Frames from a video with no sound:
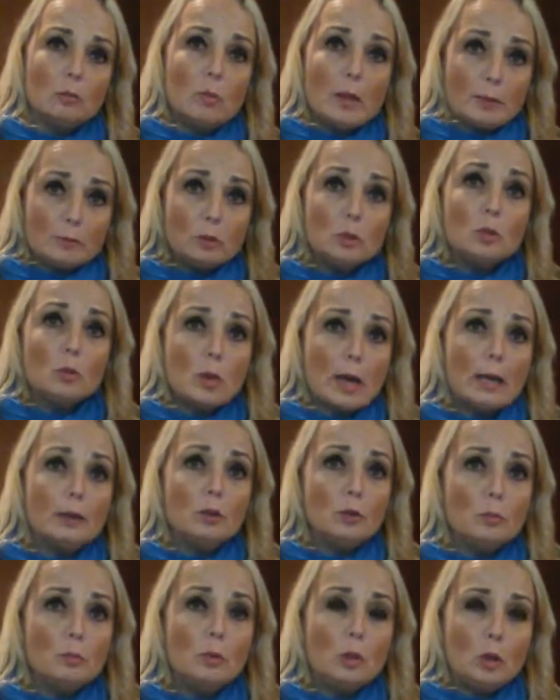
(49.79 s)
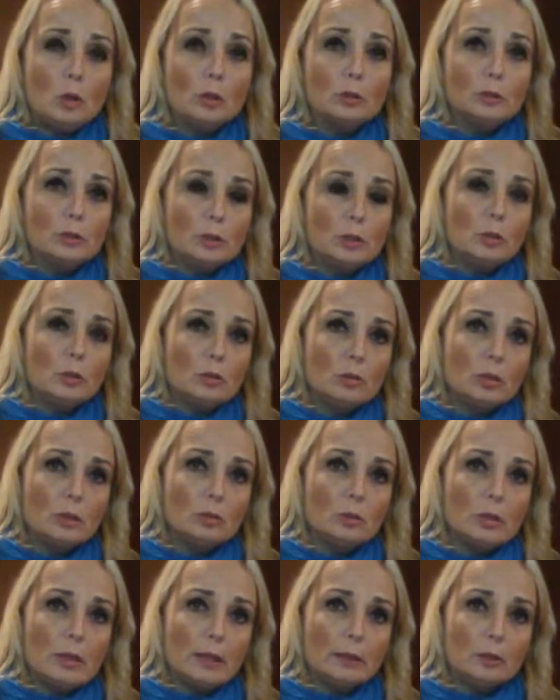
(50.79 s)
when you are on board you,
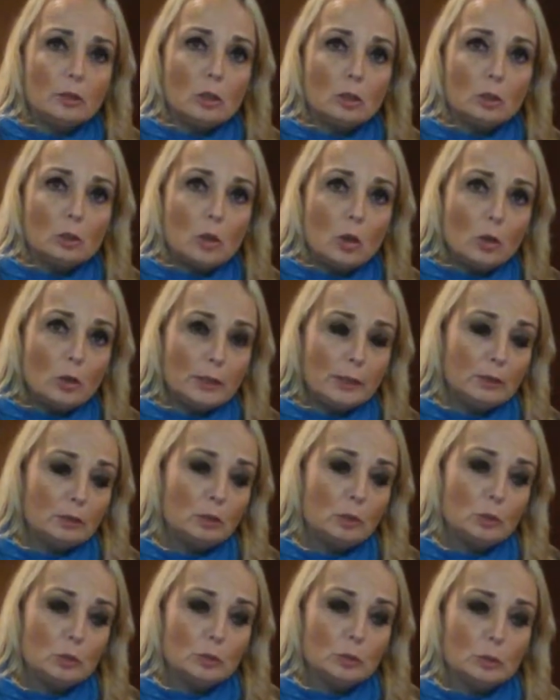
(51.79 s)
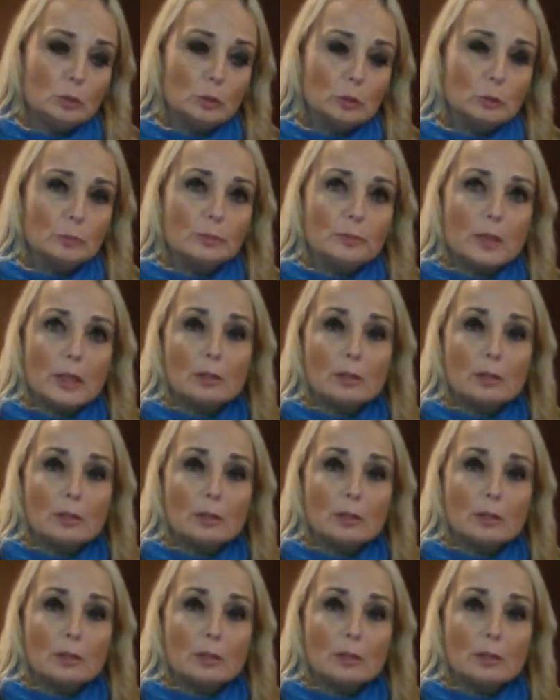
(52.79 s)
you are not going to